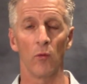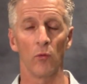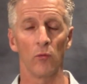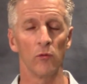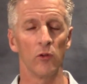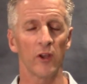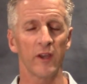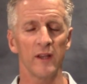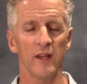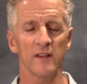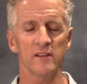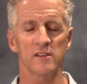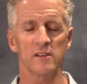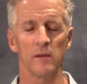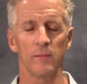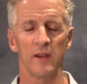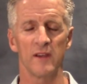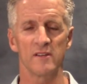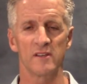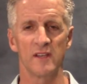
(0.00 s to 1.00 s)
looking at
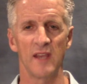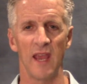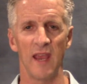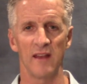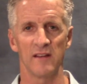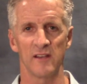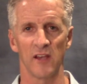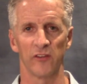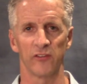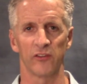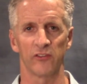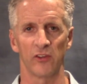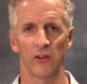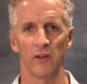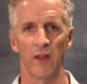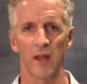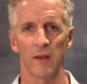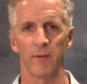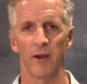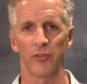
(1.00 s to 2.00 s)
somebody's gait tells us a
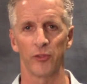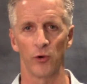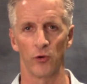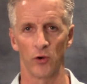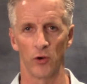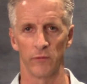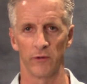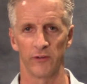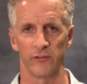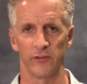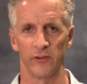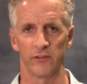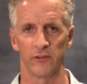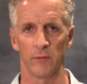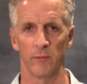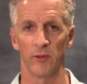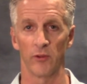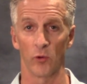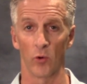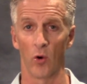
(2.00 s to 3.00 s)
lot about their nervous
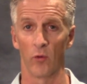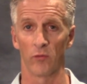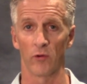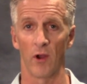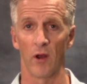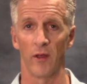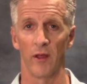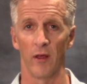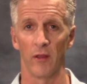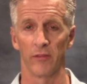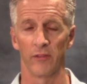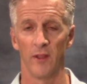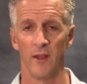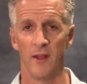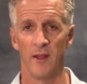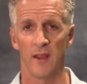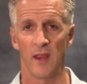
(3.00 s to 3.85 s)
system and their overall health.